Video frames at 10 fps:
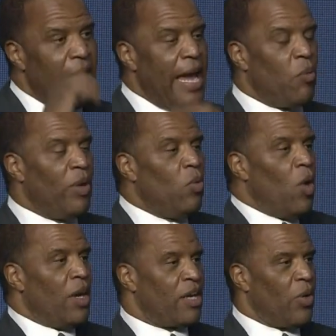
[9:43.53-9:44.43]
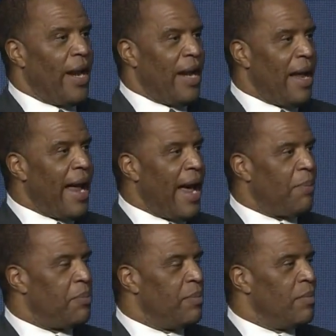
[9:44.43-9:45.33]
and we wanted to create an
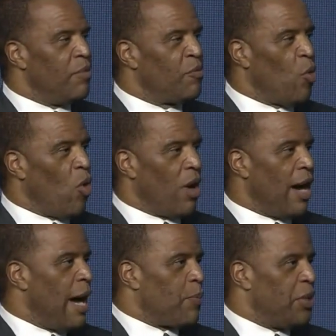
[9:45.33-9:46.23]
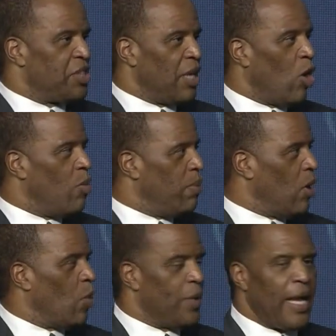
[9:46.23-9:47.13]
app for Operation Hope,
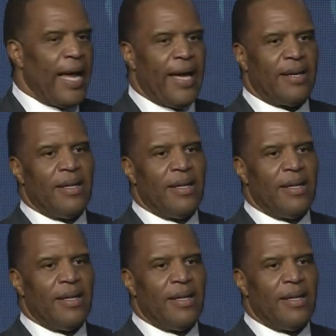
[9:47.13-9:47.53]
Hope in Hand.